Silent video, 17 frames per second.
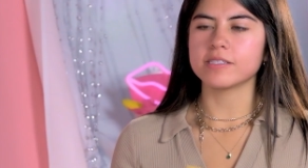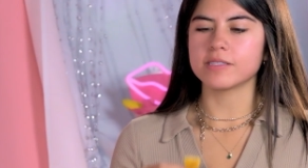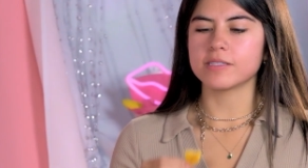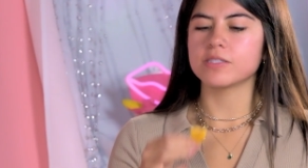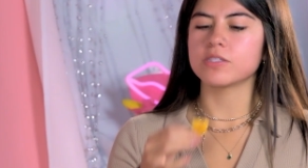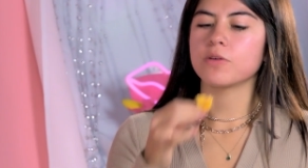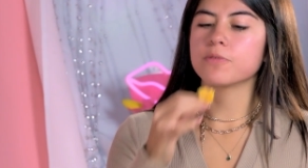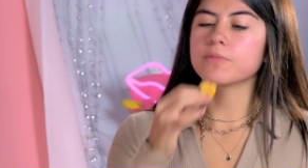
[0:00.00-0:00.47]
Mm
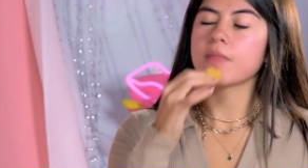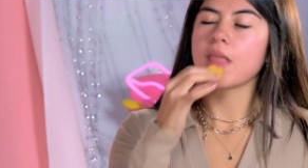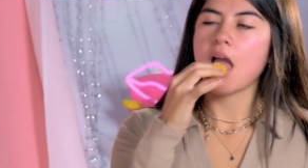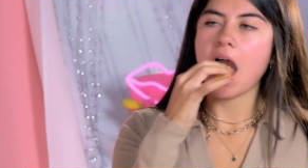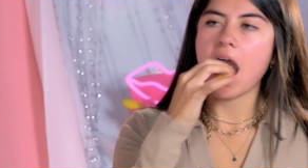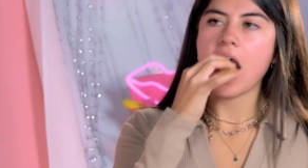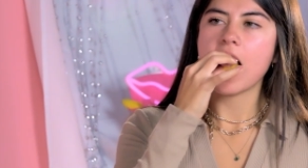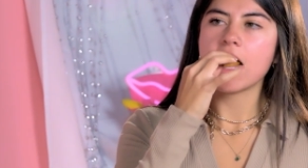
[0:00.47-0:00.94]
-hmm. so.
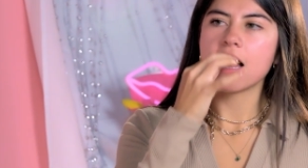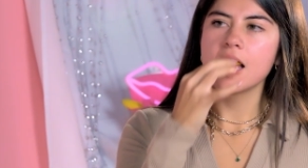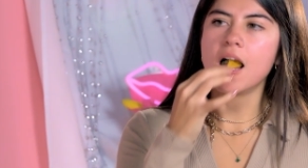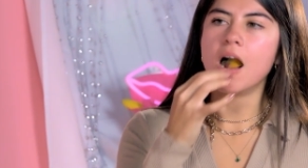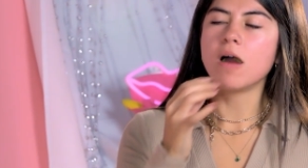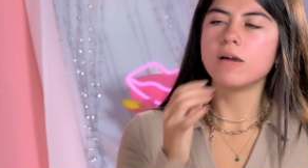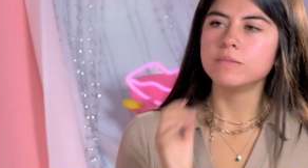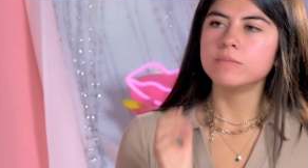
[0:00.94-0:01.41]
Mm-hmm.
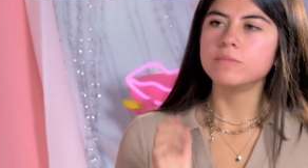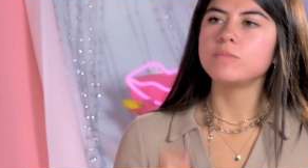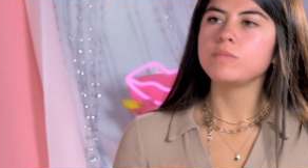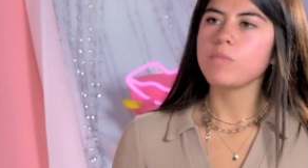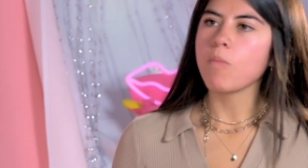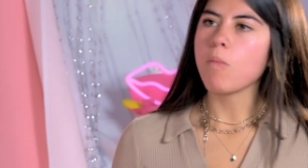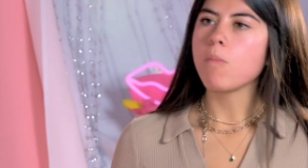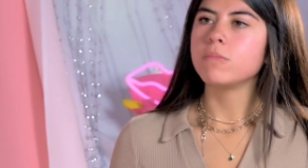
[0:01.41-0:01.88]

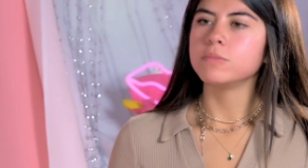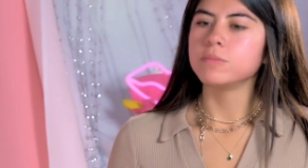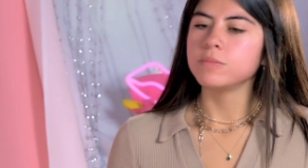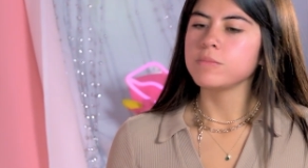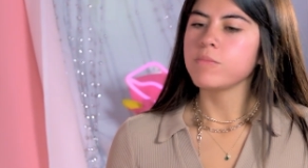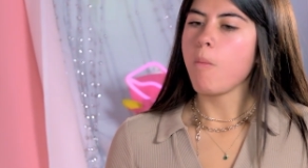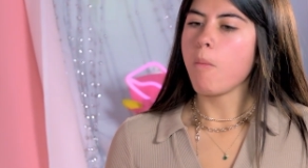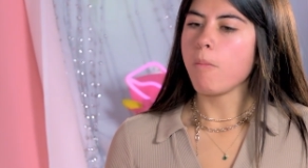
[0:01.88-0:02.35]
This
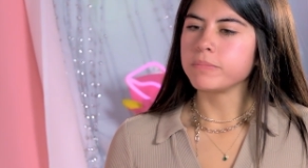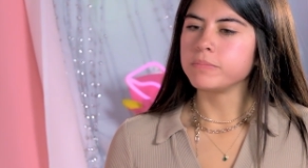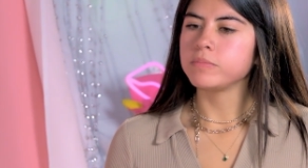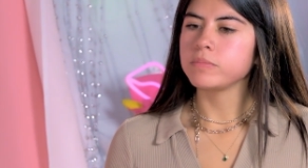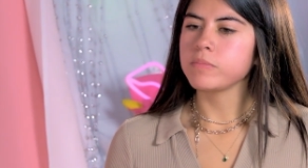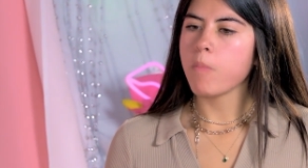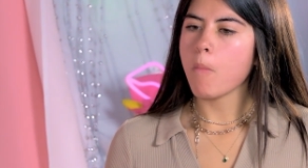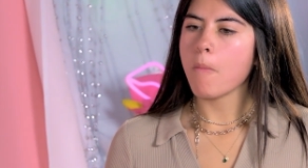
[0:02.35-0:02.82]
cheese one
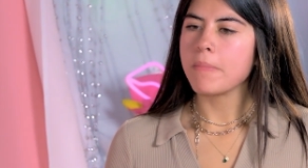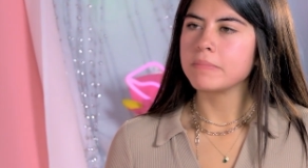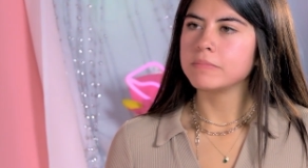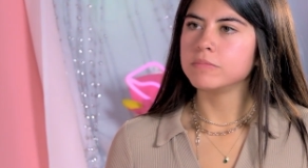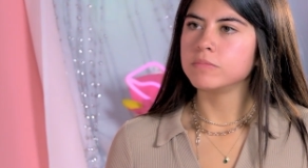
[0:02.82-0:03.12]
really